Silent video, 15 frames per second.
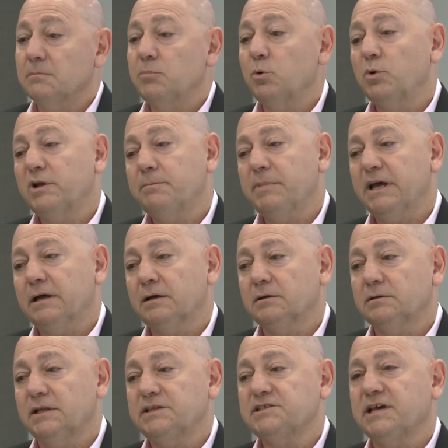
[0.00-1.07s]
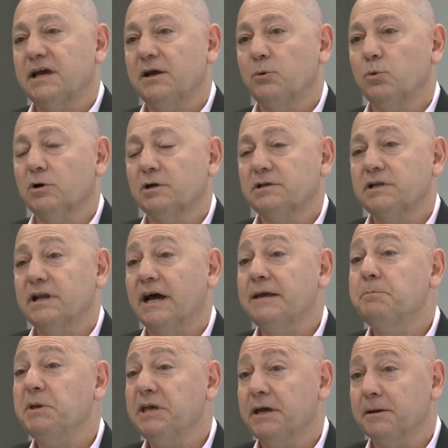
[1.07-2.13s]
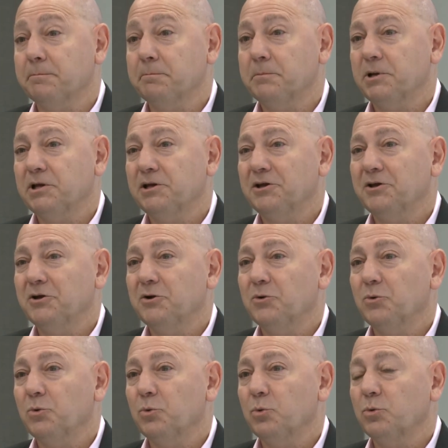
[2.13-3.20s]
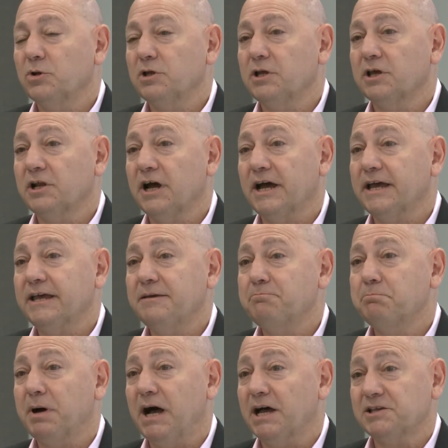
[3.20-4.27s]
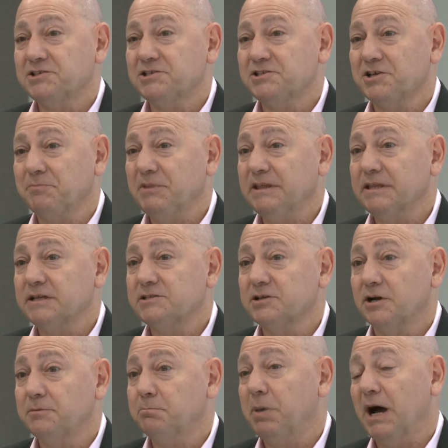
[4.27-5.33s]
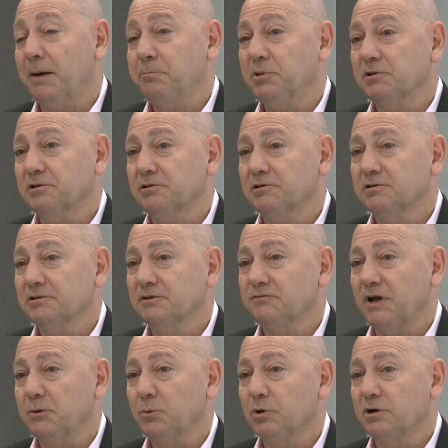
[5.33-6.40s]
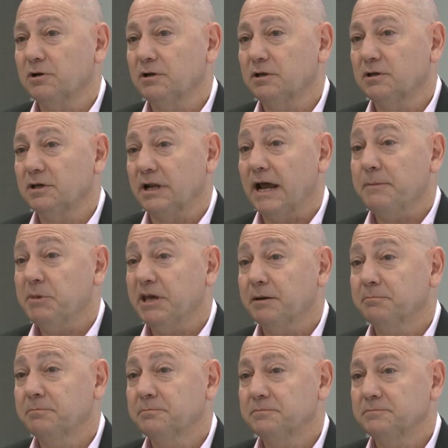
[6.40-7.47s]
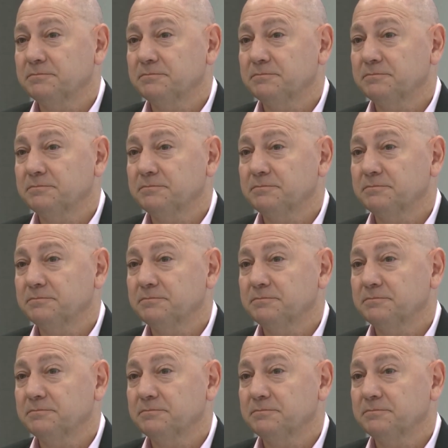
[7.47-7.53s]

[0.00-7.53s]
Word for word: But what about, let's say I worked at IBM. Can I posit something that's unpopular if I work at IBM?